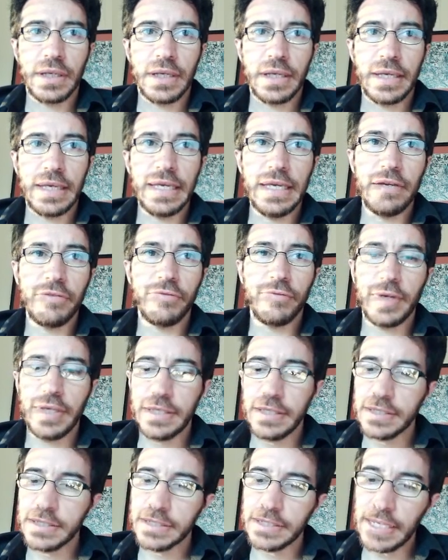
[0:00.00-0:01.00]
if
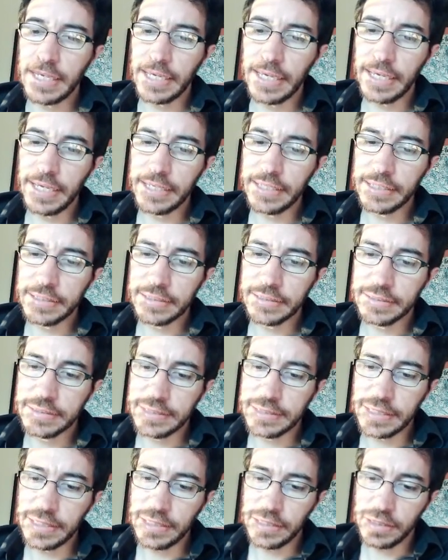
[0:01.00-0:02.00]
inside
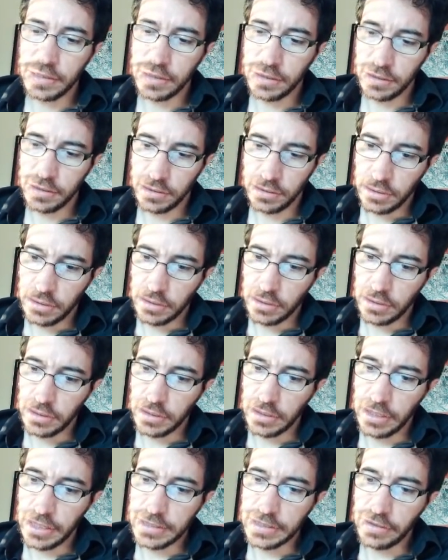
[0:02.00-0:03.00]
t
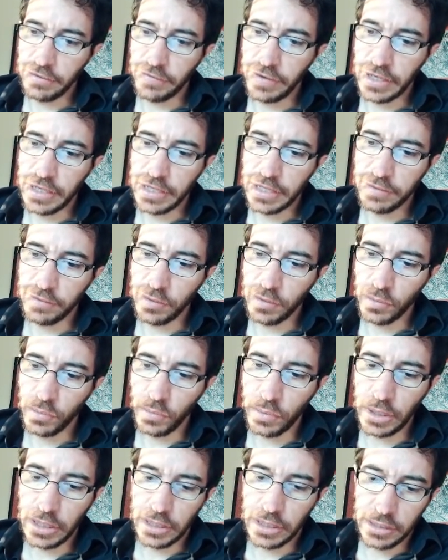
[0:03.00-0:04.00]
there is a variable
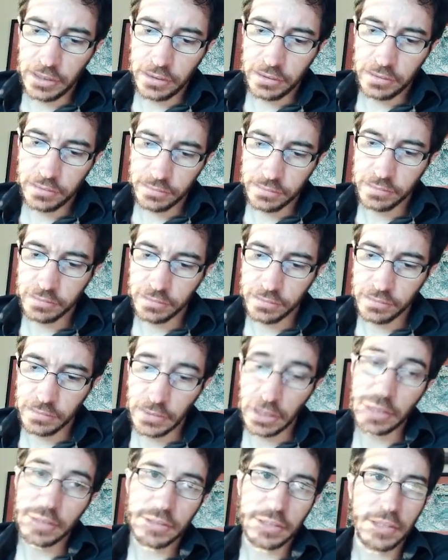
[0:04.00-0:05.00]
y
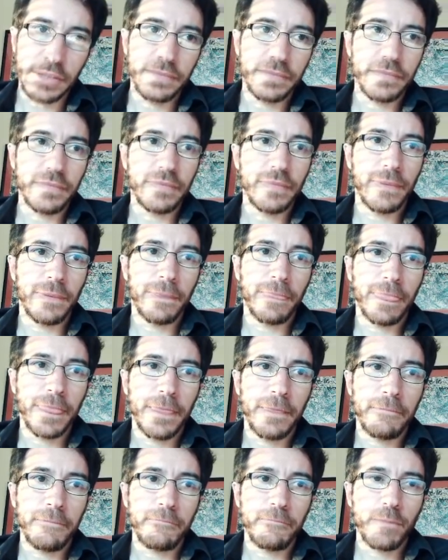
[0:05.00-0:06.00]
in t
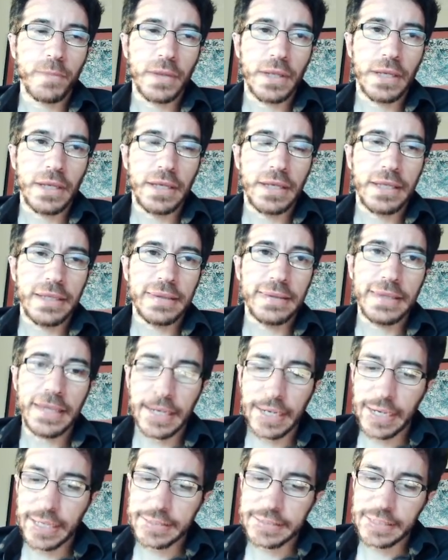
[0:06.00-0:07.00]

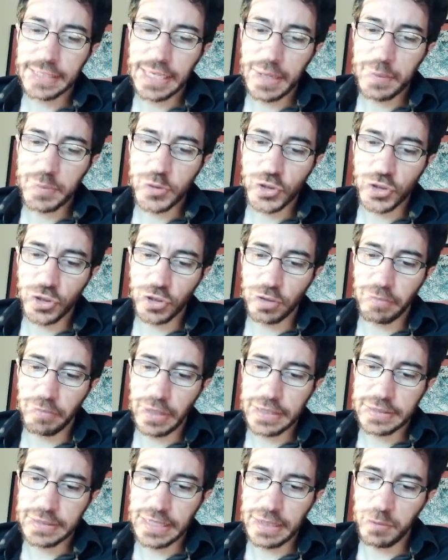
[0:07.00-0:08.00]
that gets captured
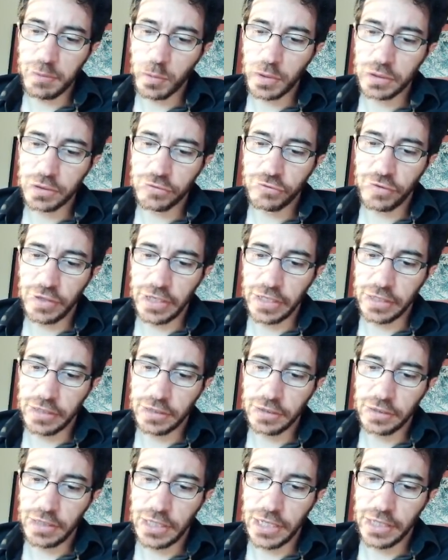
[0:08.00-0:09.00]
by some
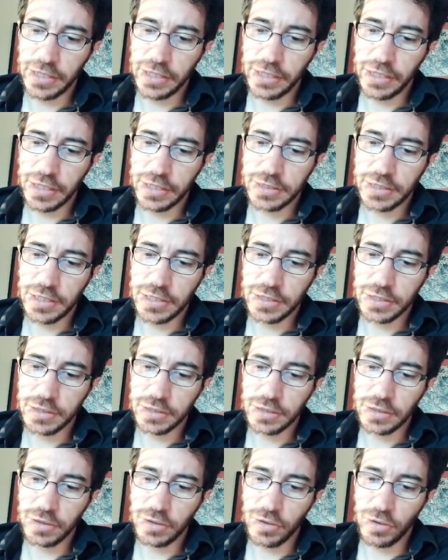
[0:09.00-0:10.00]
quantifier, either exist
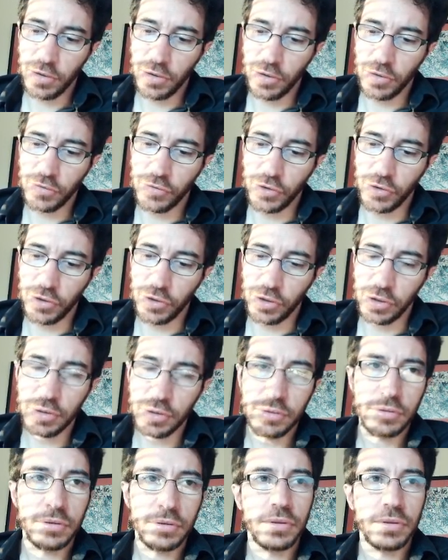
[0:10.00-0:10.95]
or for all,